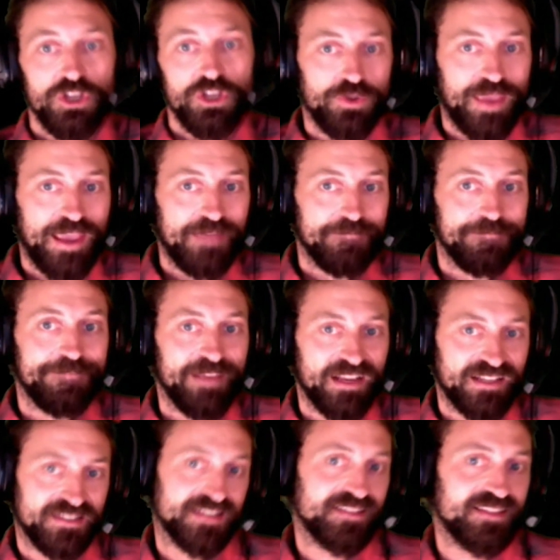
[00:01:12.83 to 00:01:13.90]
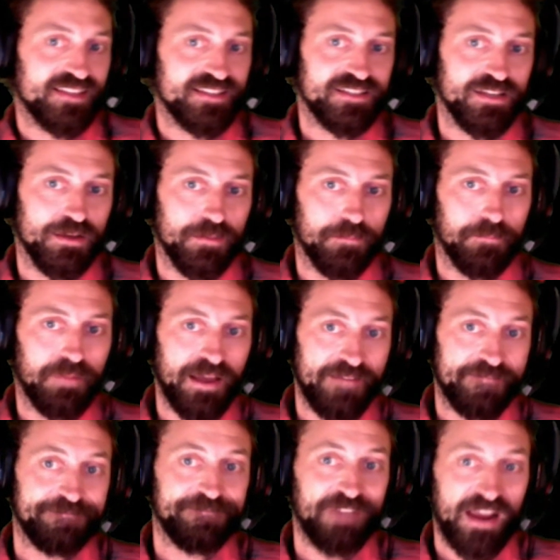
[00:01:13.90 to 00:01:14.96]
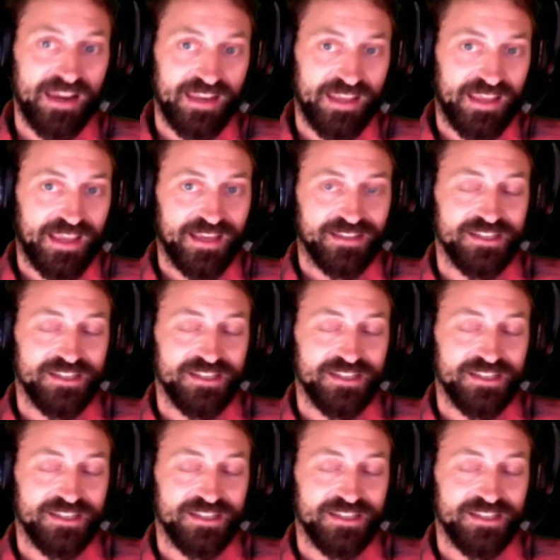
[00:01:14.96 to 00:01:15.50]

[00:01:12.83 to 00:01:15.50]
"You can't fix a system by fighting it.